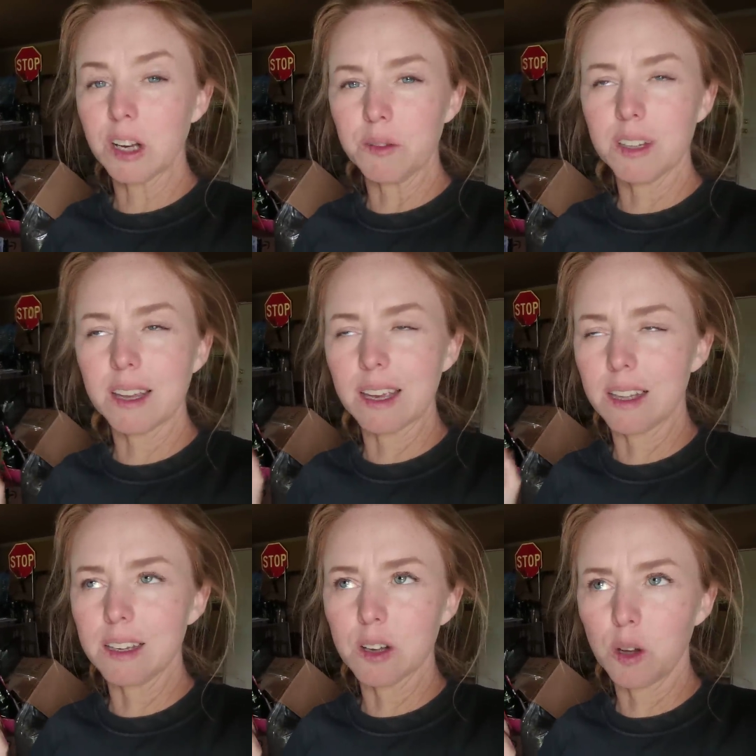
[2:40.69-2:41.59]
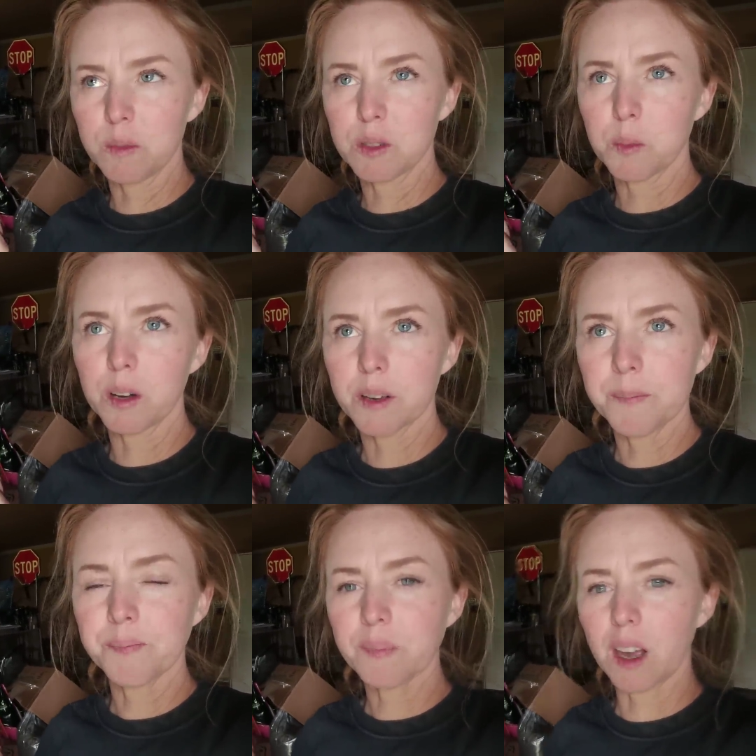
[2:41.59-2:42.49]
I really like Elliot Coleman's book,
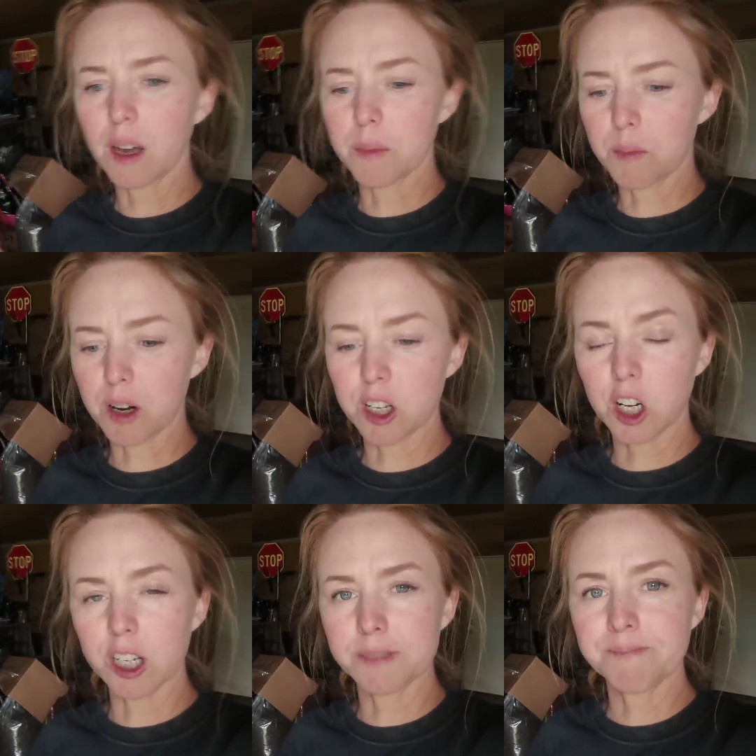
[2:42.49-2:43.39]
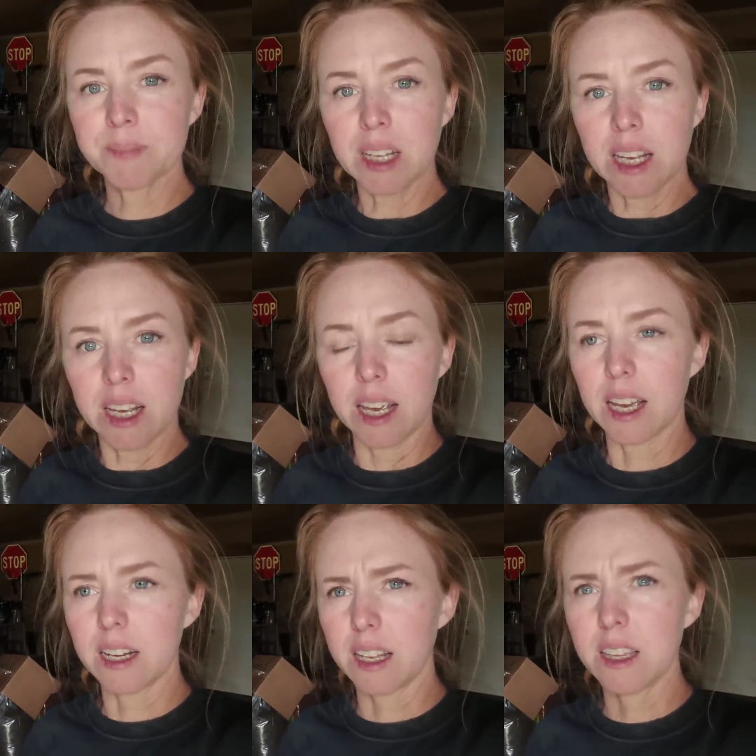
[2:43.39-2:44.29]
um, The Market Garden.
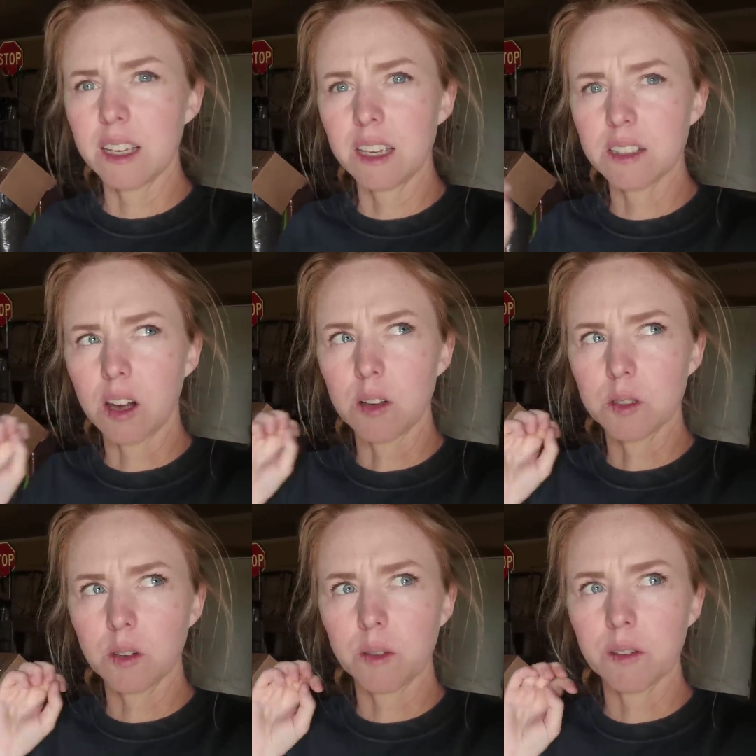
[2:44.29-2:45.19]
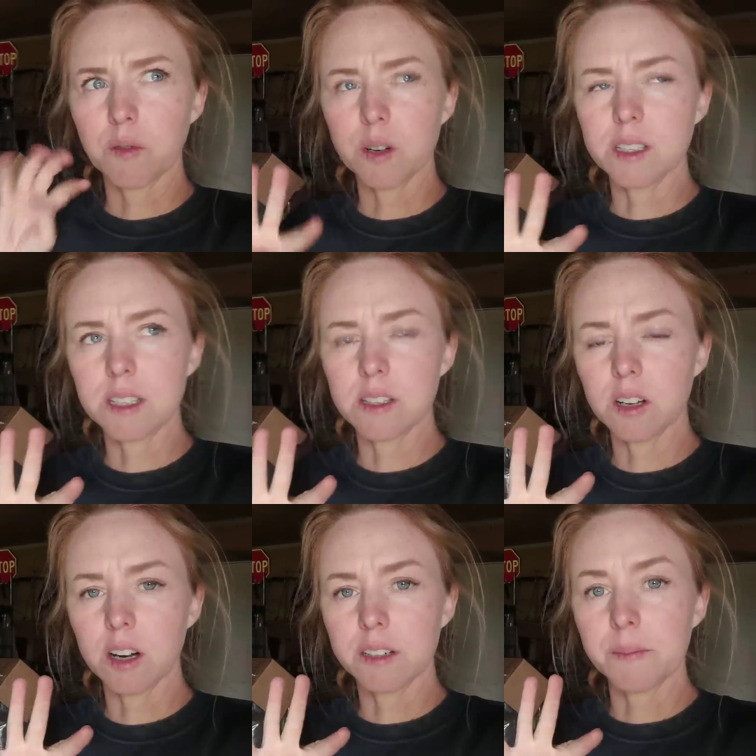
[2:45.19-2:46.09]
And I think he's also in the Four Season
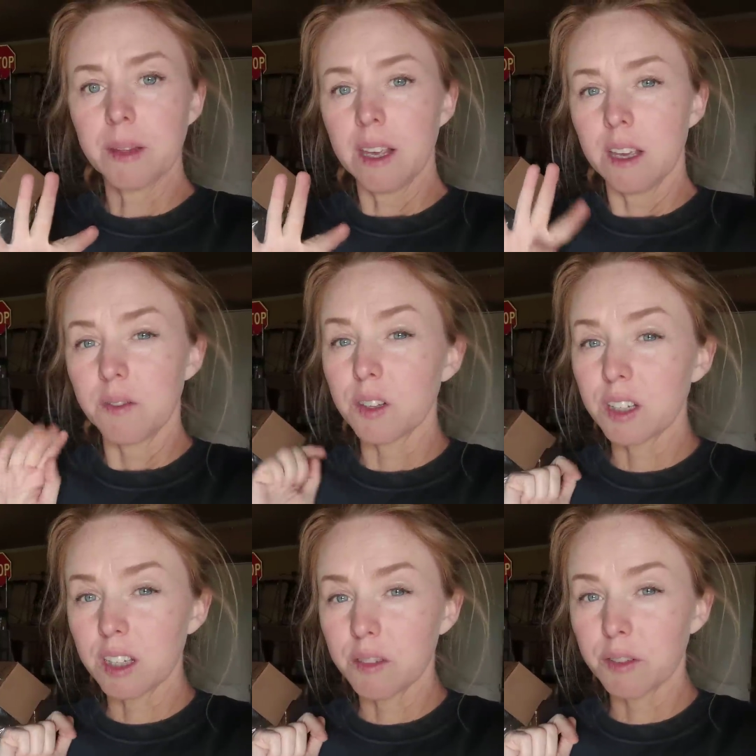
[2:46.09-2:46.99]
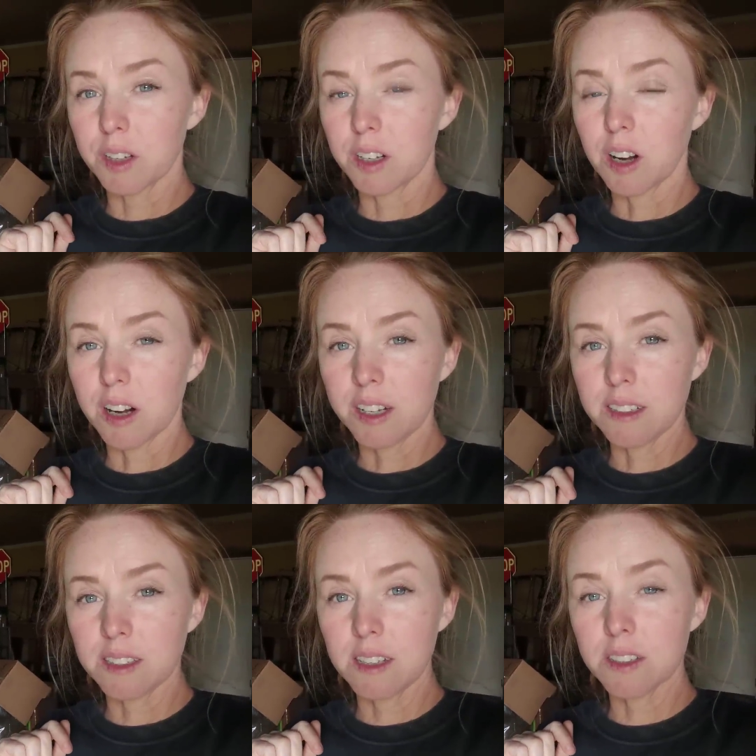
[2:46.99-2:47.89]
Garden. If you're looking for good
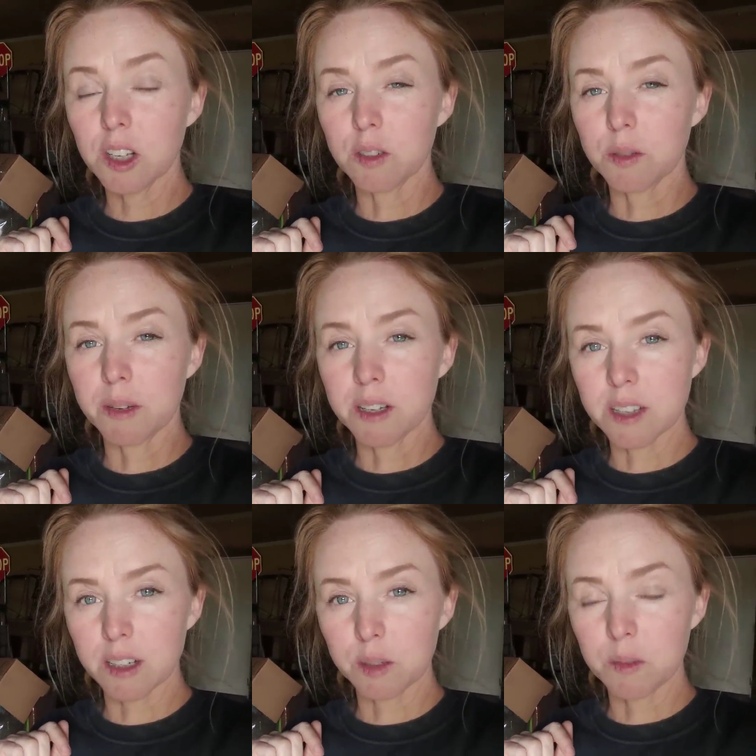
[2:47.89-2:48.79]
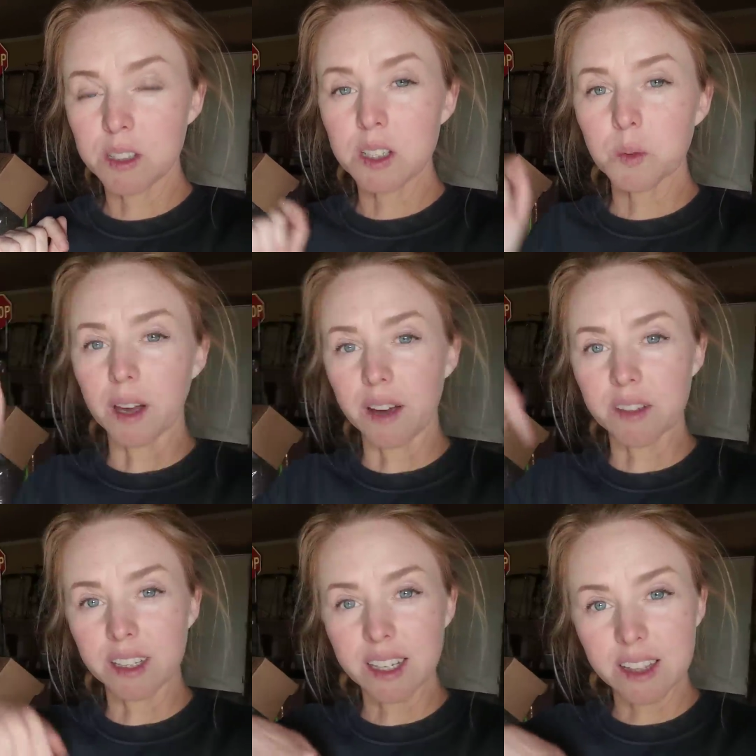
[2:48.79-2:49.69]
gardening seeds, go to Mary's Heirloom Seeds. We'll have
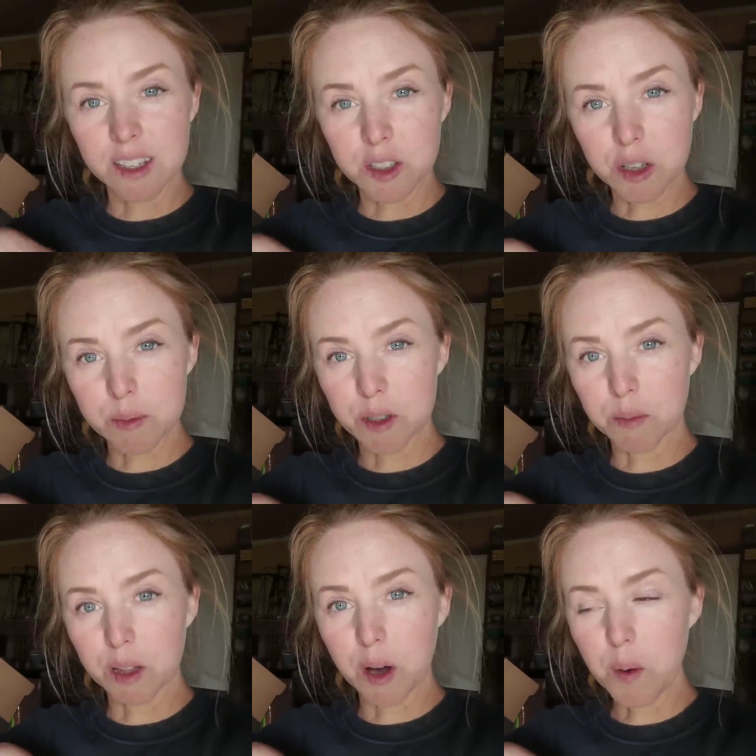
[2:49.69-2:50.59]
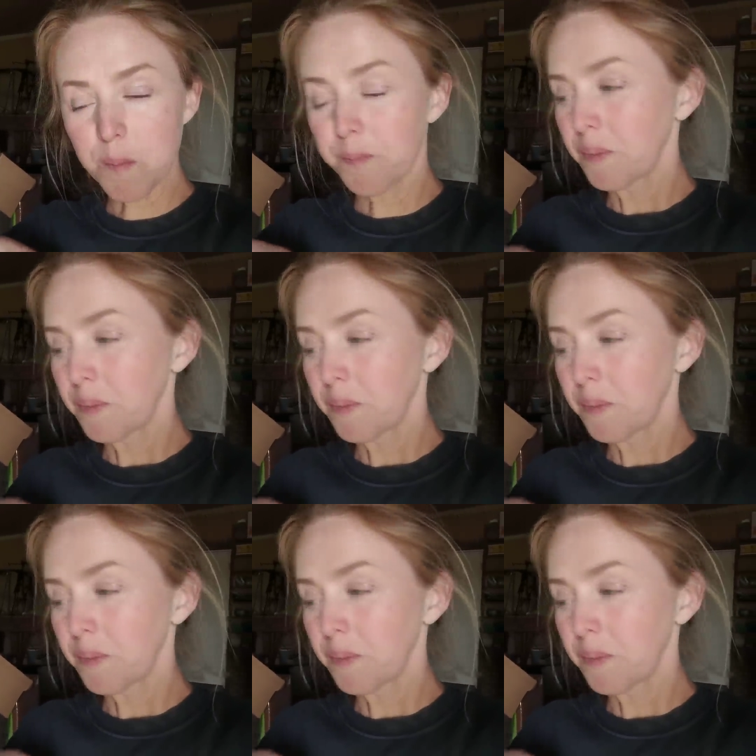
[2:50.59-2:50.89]
the link in the description below.